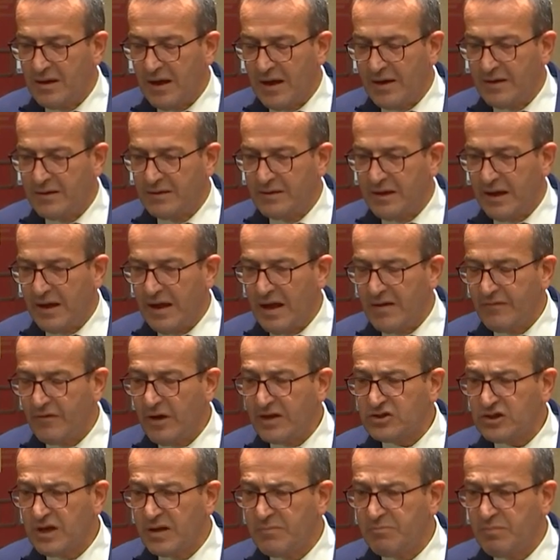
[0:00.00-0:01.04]
And they have
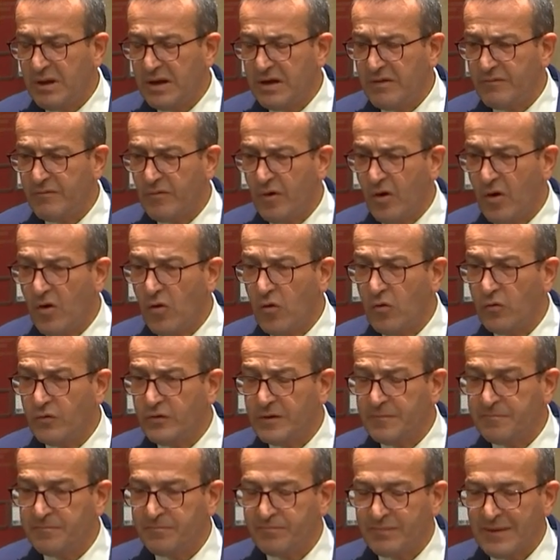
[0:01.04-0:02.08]
actually been involved
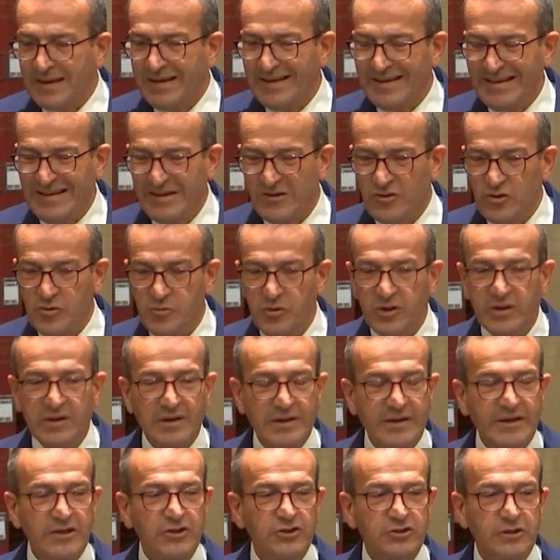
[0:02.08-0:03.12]
in community
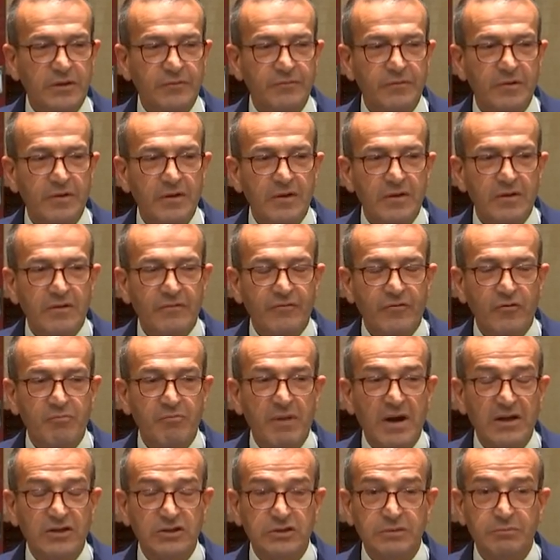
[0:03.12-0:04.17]
leadership for
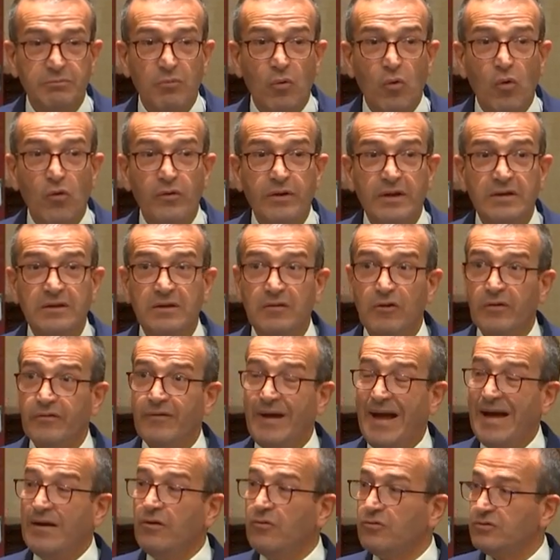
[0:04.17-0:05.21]
much more than a lot
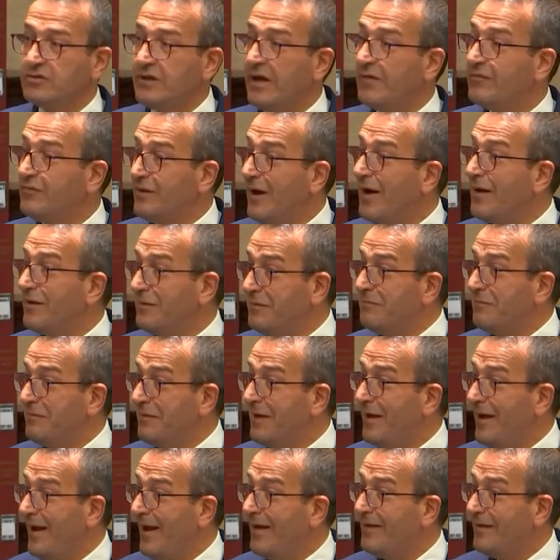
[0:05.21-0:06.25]
of adults have done
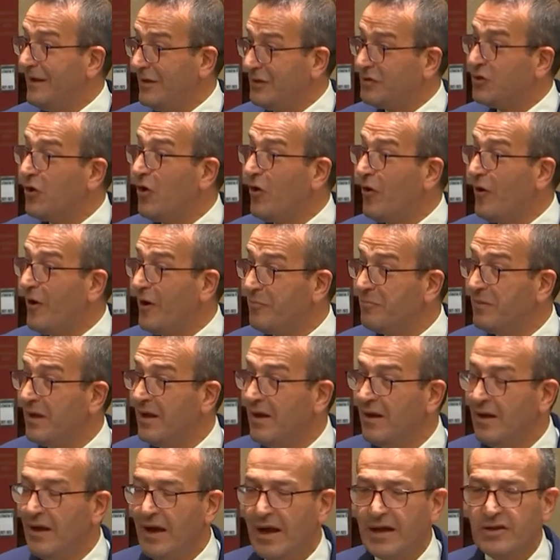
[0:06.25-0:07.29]
in their time.
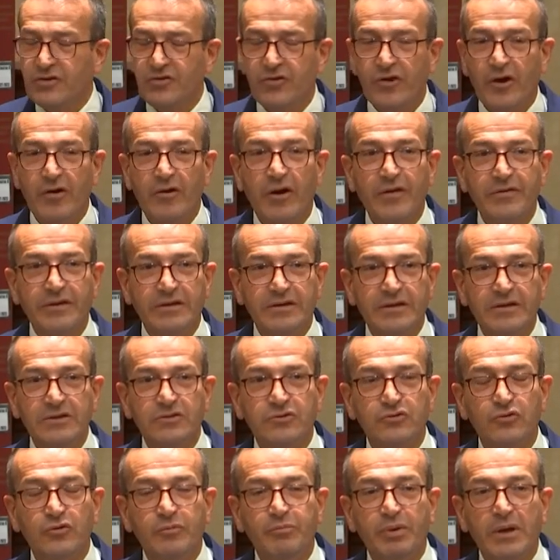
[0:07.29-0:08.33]
And so I think
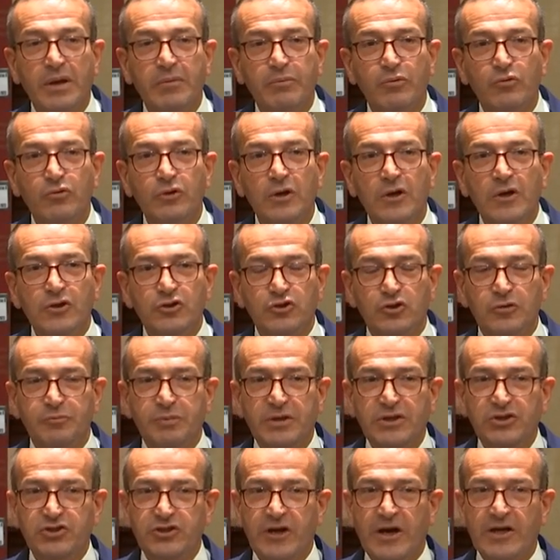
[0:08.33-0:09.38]
these two people should
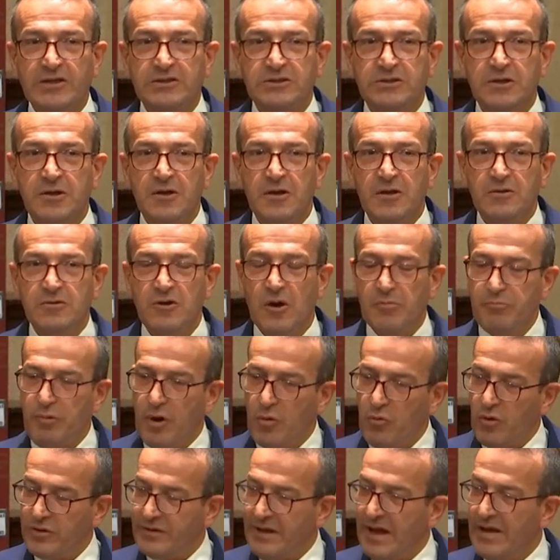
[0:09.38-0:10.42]
be judged not
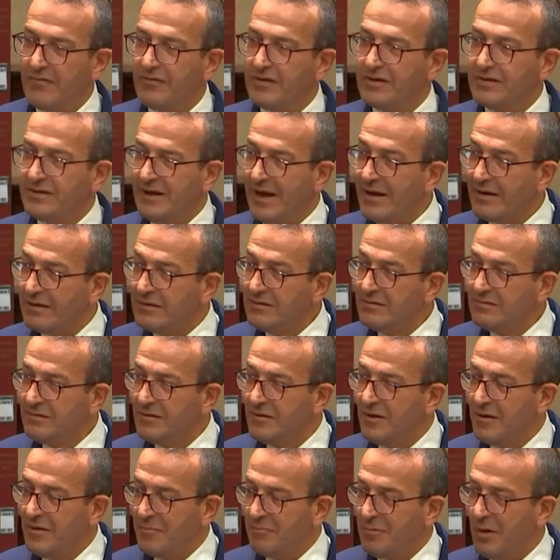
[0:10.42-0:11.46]
by what they haven't done,
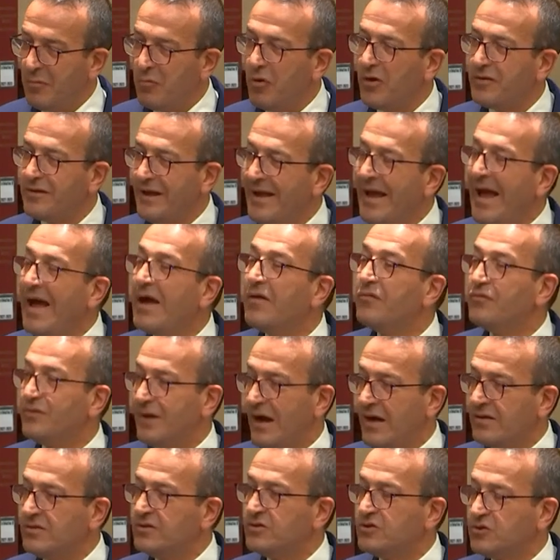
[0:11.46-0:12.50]
but what they have
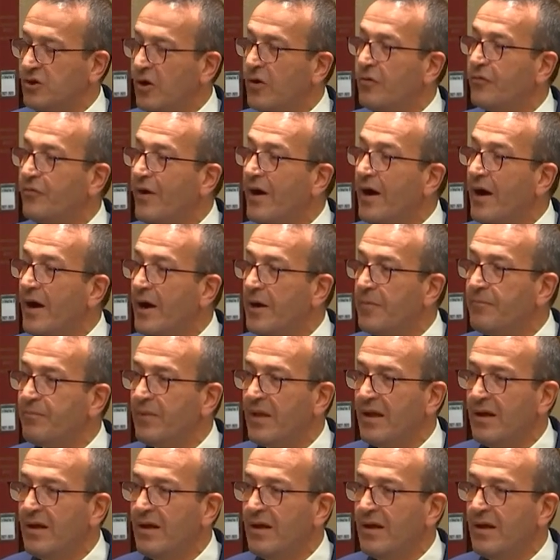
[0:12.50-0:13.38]
done so far.